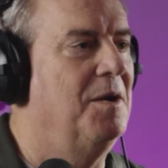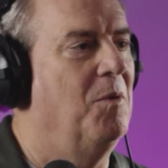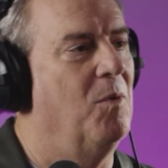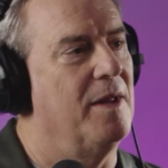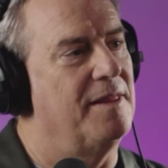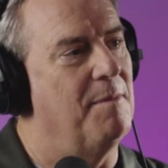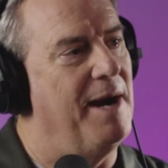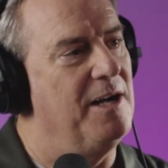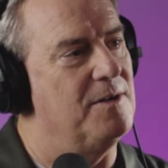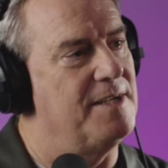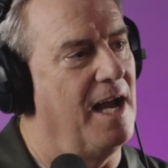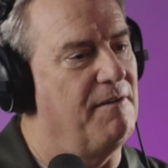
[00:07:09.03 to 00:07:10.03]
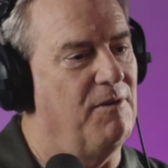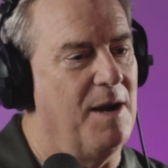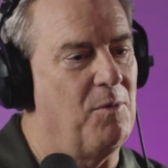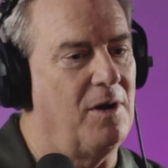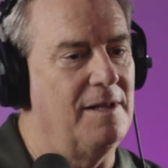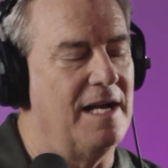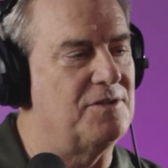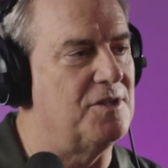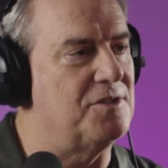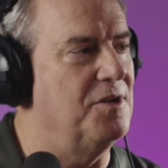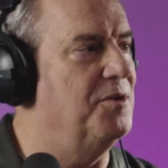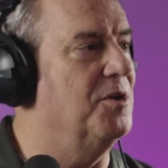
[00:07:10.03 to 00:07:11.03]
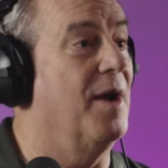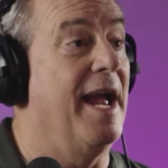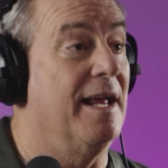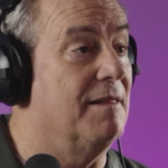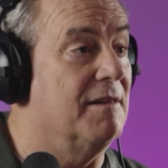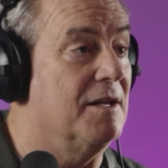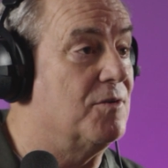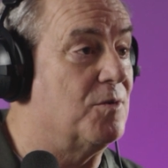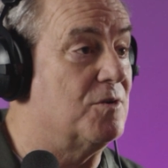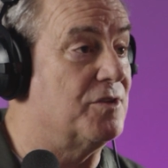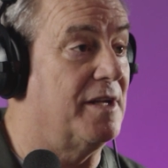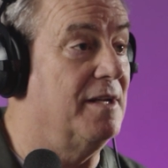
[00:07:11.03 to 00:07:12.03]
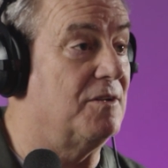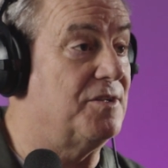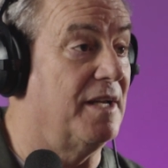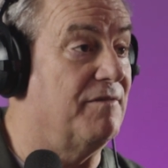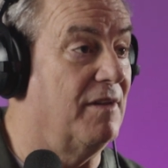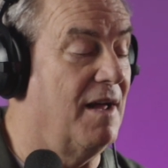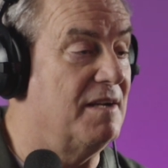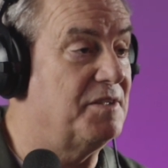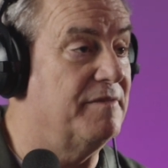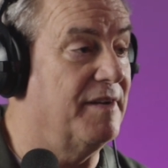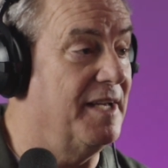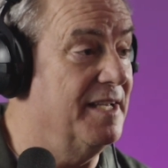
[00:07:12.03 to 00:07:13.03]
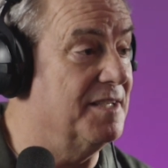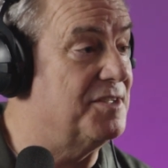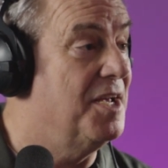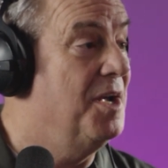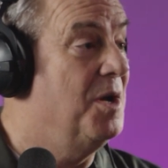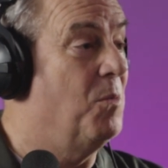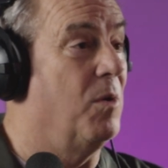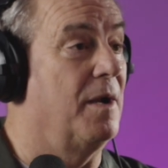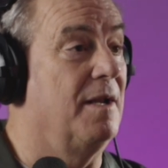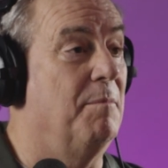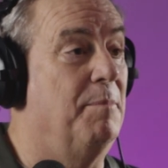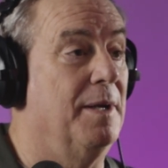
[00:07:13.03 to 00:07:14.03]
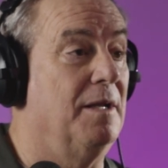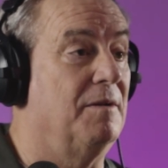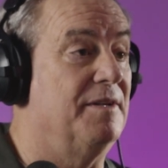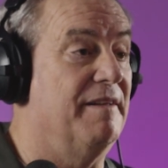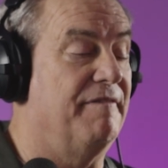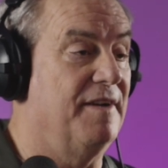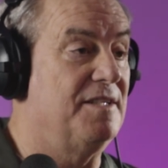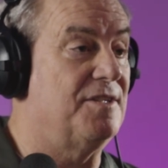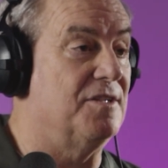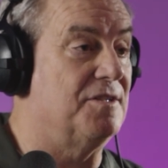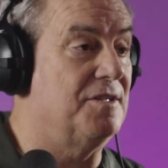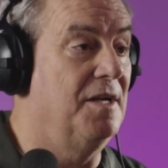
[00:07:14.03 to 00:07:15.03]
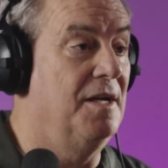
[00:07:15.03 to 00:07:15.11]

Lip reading: What the MITRE ATT&CK framework allows us to do, and the intrusion kill chain philosophy, is we're going to build defenses